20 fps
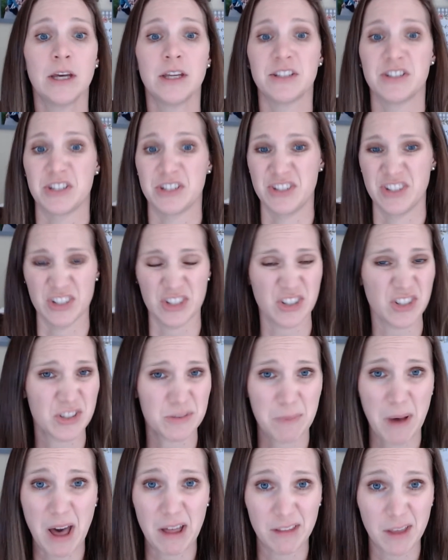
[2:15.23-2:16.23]
Do dishes
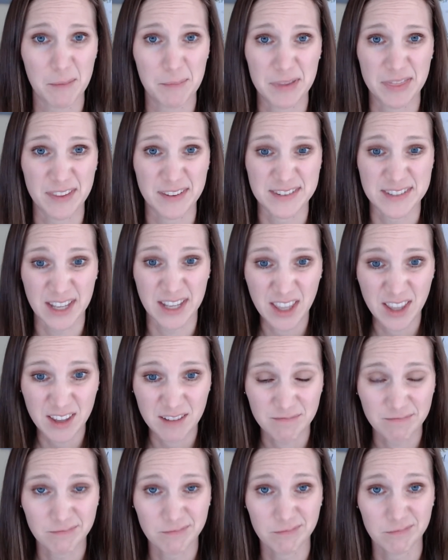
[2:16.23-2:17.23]
pile up in the sink?
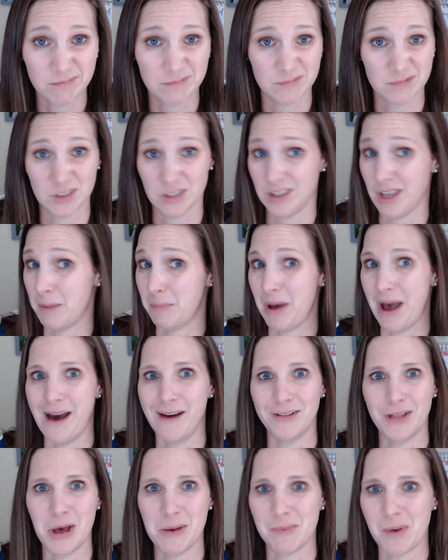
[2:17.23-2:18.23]
Do they
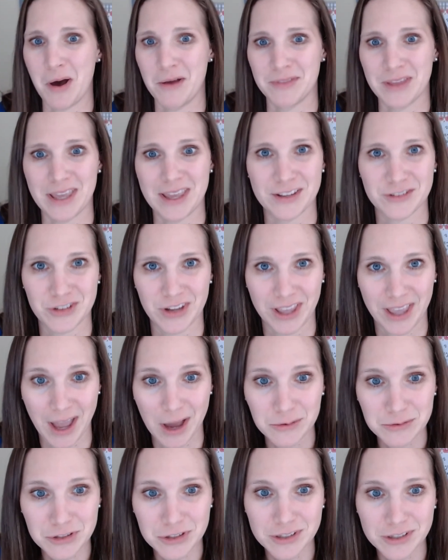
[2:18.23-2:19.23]
pile up on the kitchen
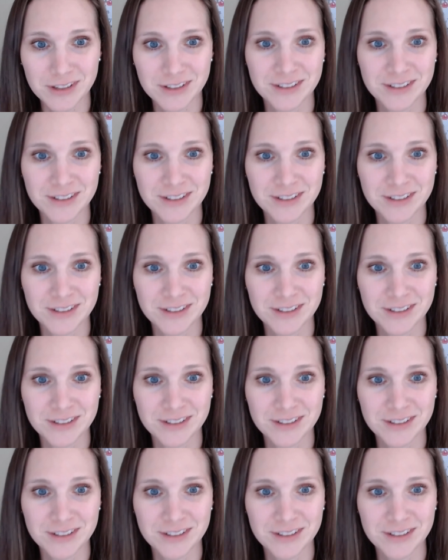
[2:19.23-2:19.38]
counter?